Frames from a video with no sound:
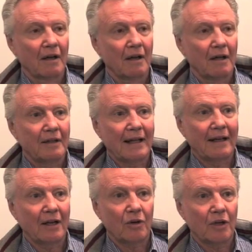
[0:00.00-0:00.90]
In
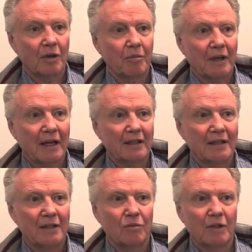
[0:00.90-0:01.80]
that area, but I
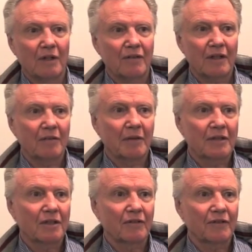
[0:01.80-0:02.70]
didn't really think of
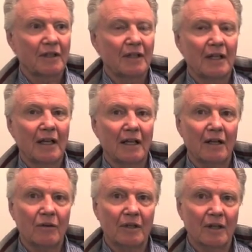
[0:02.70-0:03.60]
myself in that
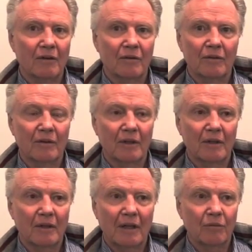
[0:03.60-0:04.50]
area.
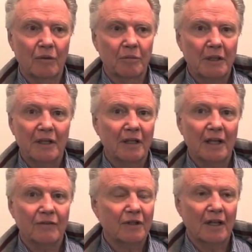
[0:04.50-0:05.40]
Immediately
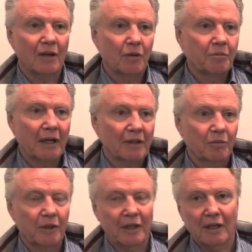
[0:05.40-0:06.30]
after that, I went back to
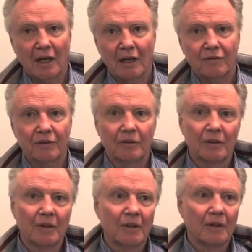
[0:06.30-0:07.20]
playing golf and
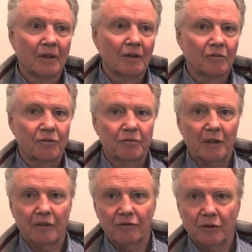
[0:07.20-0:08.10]

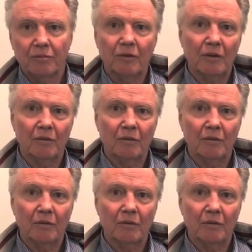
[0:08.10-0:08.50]
playing football. Or whatever